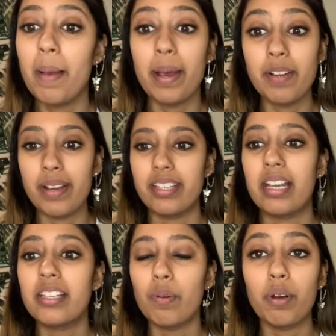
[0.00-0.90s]
But anyways,
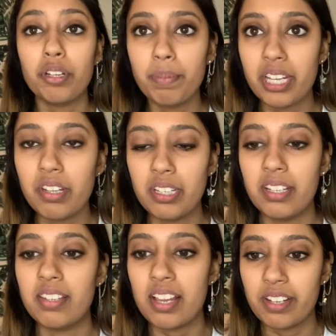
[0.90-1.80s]
so we'll be using
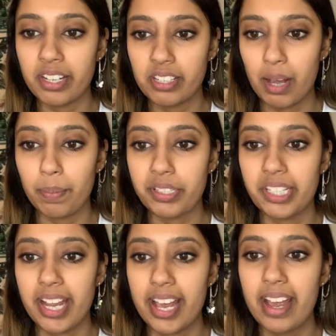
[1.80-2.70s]
this as our example
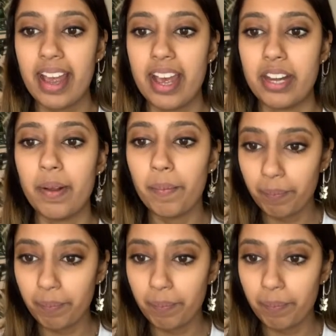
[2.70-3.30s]
today, and